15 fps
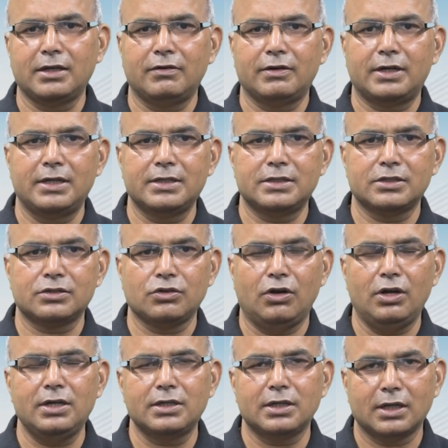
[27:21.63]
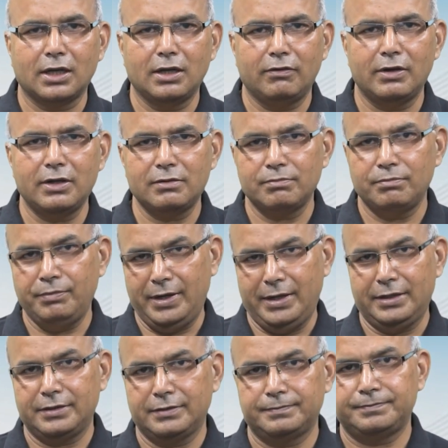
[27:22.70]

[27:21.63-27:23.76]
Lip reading: governance is called government.